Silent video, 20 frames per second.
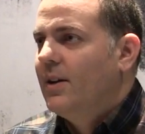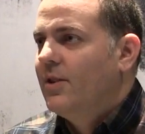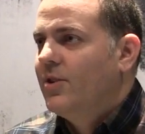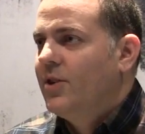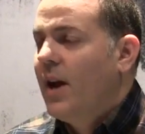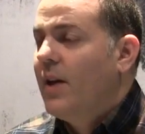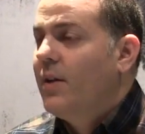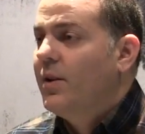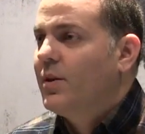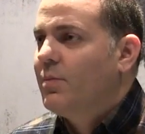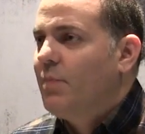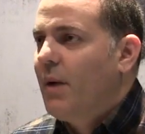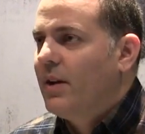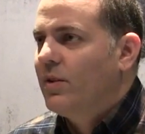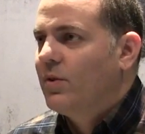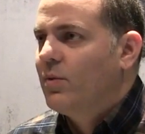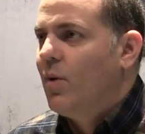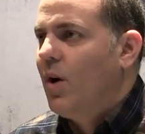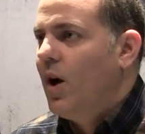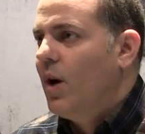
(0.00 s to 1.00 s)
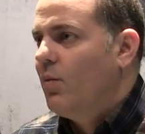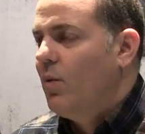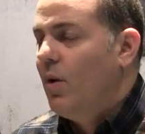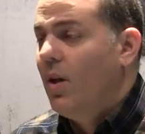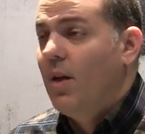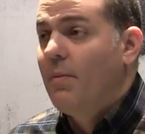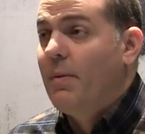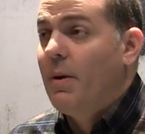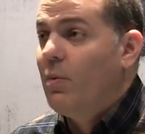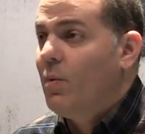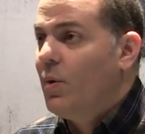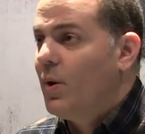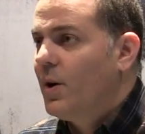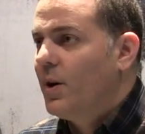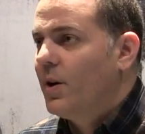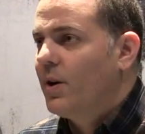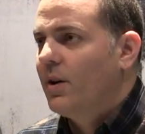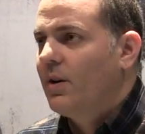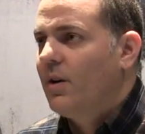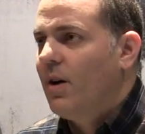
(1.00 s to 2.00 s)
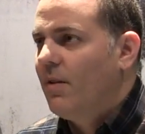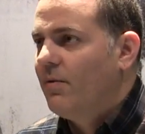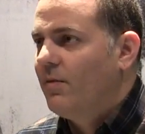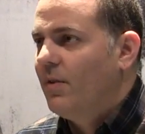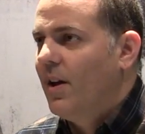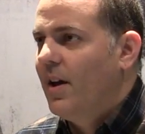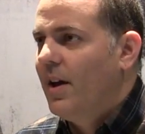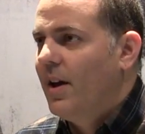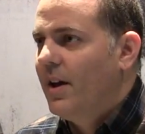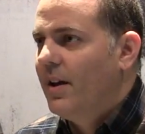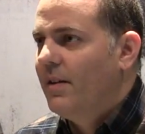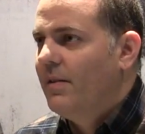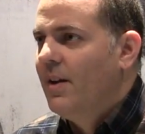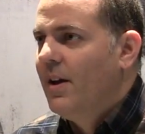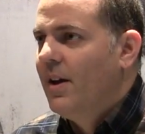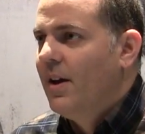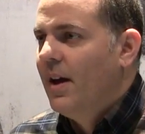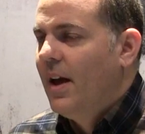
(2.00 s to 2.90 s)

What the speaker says: challenge my squad while I'm at work or offline,